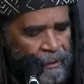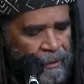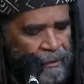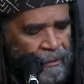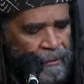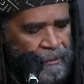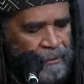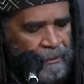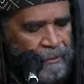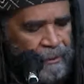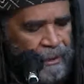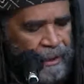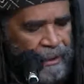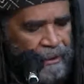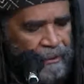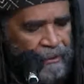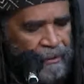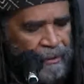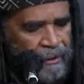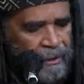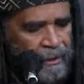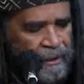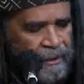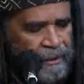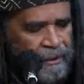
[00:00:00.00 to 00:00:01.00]
I was trying to
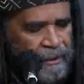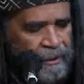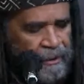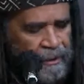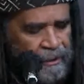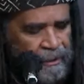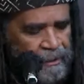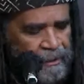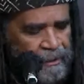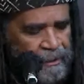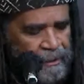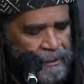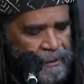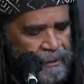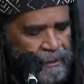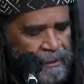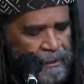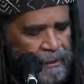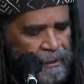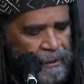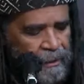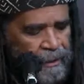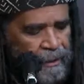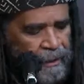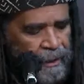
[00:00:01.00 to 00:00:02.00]
get this
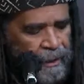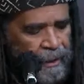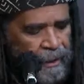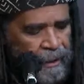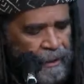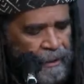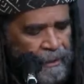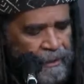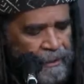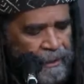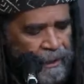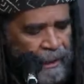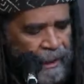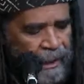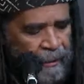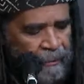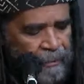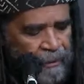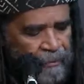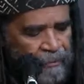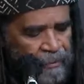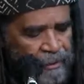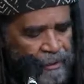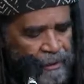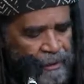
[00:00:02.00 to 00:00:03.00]
name
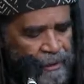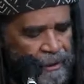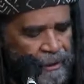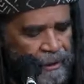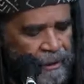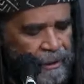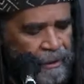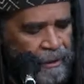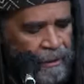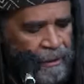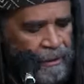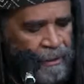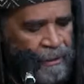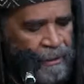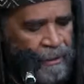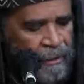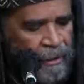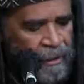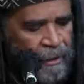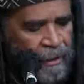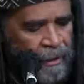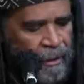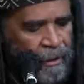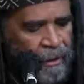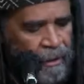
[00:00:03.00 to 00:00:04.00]
of what they
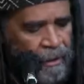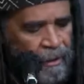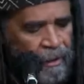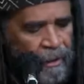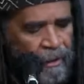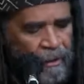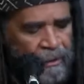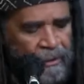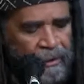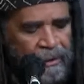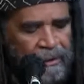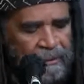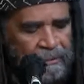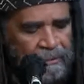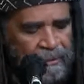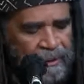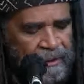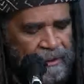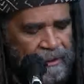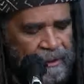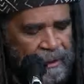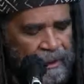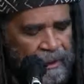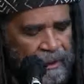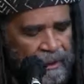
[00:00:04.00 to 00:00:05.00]
call this
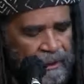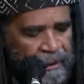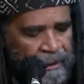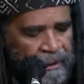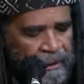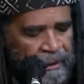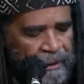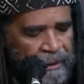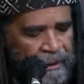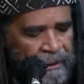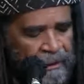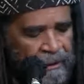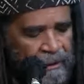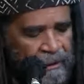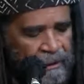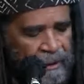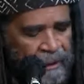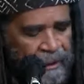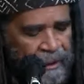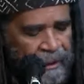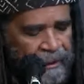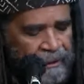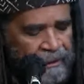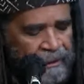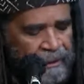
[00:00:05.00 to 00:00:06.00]
machine that they called
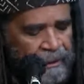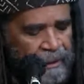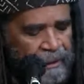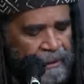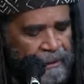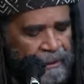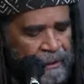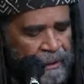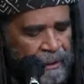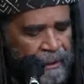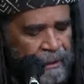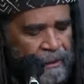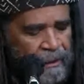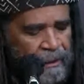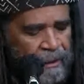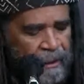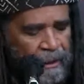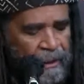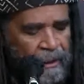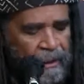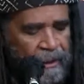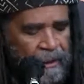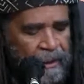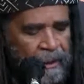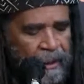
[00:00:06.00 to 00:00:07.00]
out there that
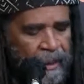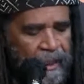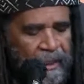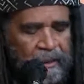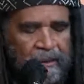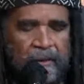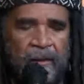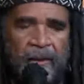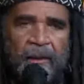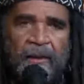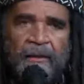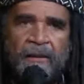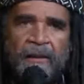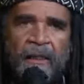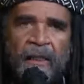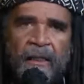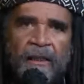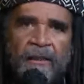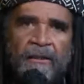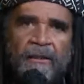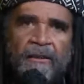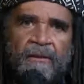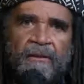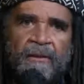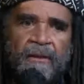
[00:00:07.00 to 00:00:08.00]
constantly
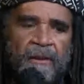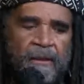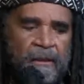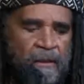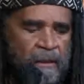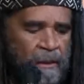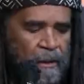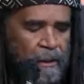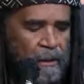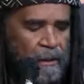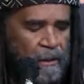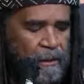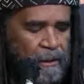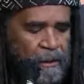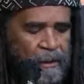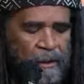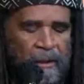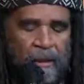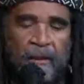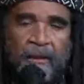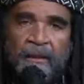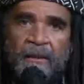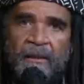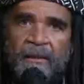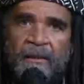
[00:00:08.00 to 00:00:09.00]
telling you to
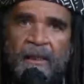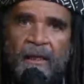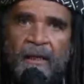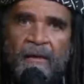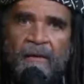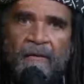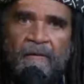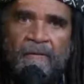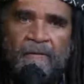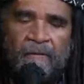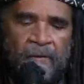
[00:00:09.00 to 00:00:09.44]
kill yourself.